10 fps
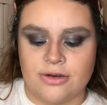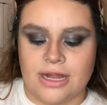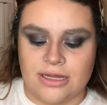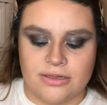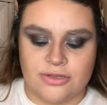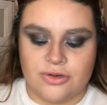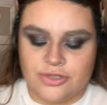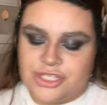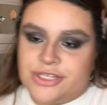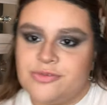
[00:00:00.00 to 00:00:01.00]
I know
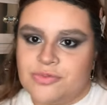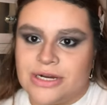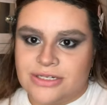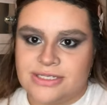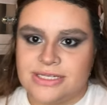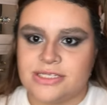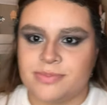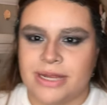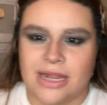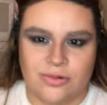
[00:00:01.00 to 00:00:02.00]
she wears this,
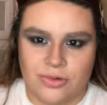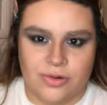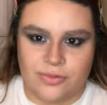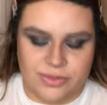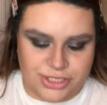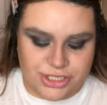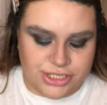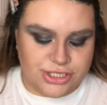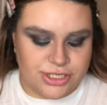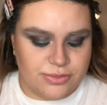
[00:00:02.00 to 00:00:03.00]
but I don't know what
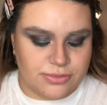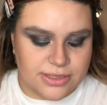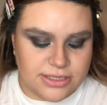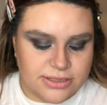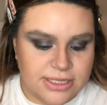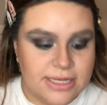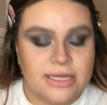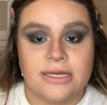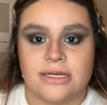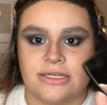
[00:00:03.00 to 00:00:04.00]
shade she wears.
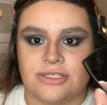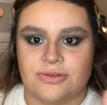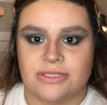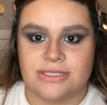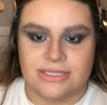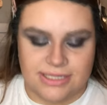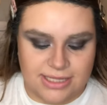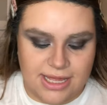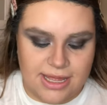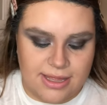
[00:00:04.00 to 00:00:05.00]
So it looks like
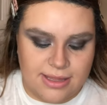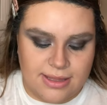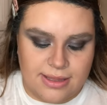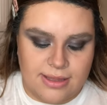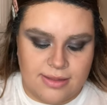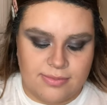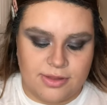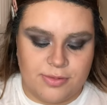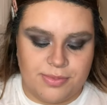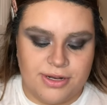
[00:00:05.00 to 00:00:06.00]
that.
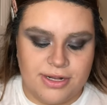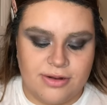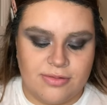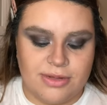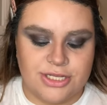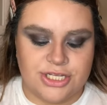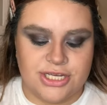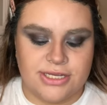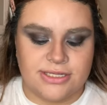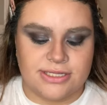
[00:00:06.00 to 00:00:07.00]
Gonna put it on my
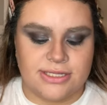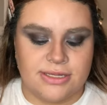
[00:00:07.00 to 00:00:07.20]
cheeks.